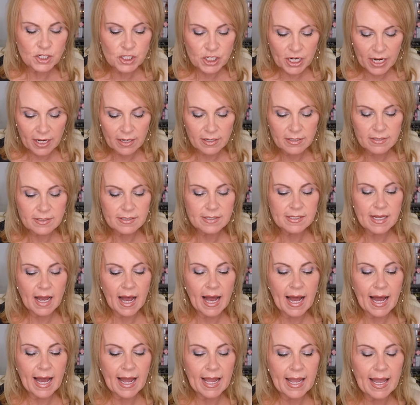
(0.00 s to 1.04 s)
gels,
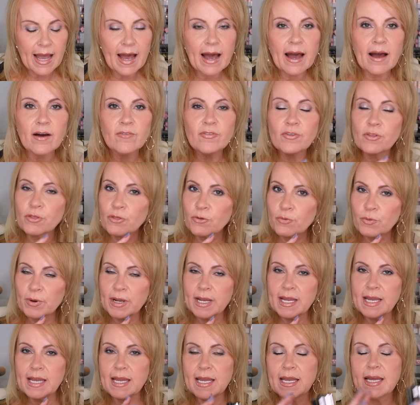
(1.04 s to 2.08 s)
I have
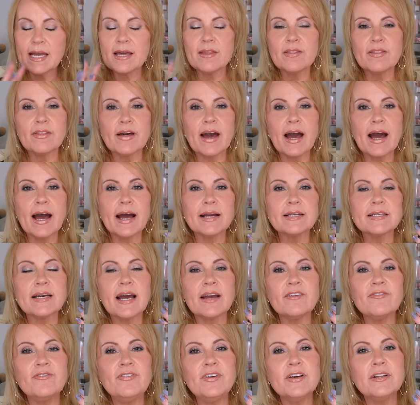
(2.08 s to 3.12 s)
three that
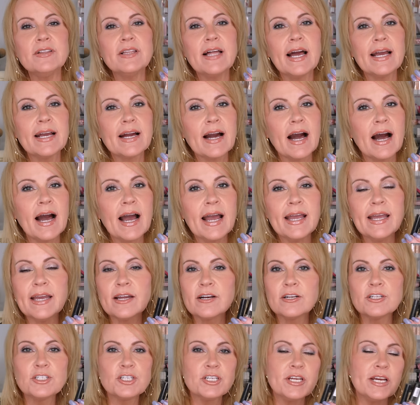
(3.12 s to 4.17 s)
I feel like I
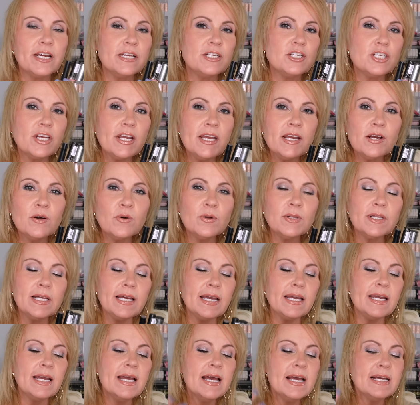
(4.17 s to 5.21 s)
interchange
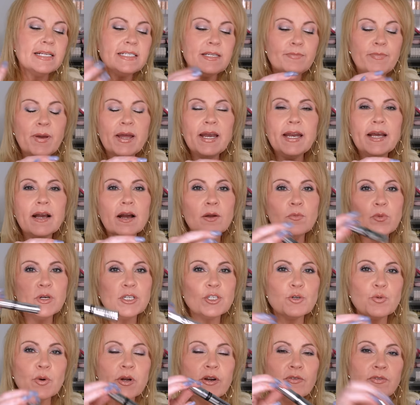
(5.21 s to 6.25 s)
equally. Depending on
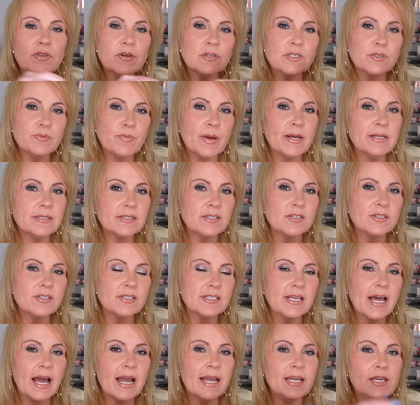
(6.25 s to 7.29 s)
which one of those
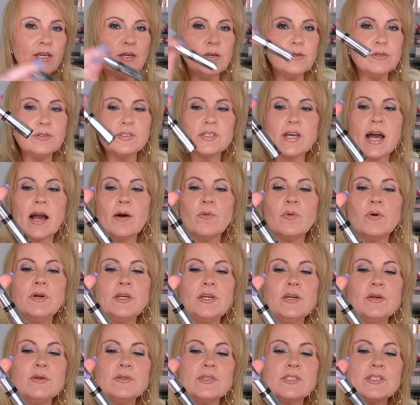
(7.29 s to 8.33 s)
pencils I use, I will
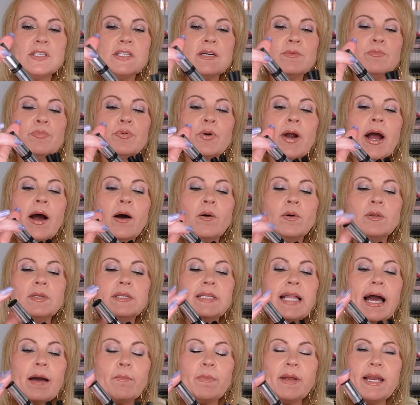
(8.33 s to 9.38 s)
use the brow
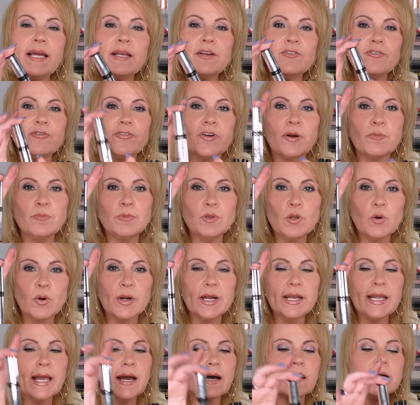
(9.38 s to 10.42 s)
laminate from
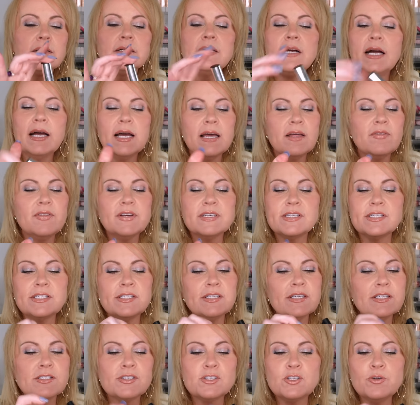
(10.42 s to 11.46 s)
L'Oreal. This
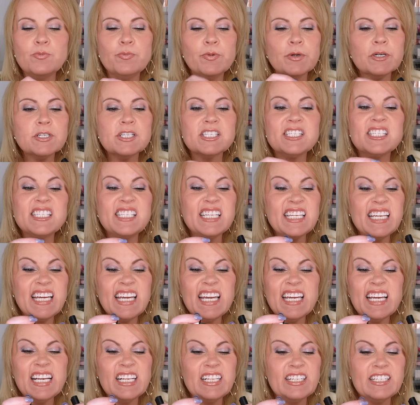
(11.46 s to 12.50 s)
is a super
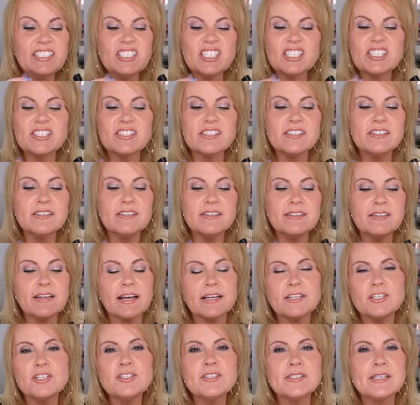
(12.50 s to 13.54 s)
sticky, just no,
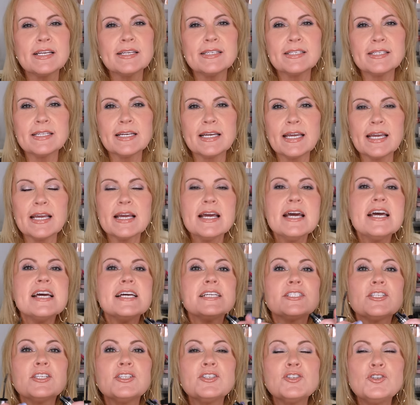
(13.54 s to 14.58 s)
I shouldn't say sticky.
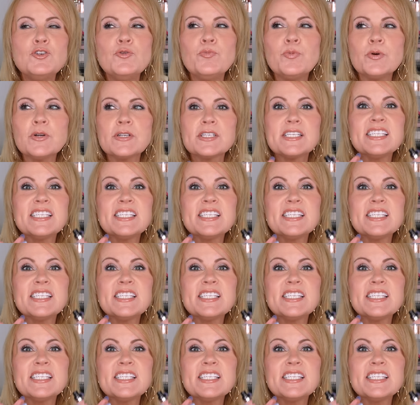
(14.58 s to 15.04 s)
It's a super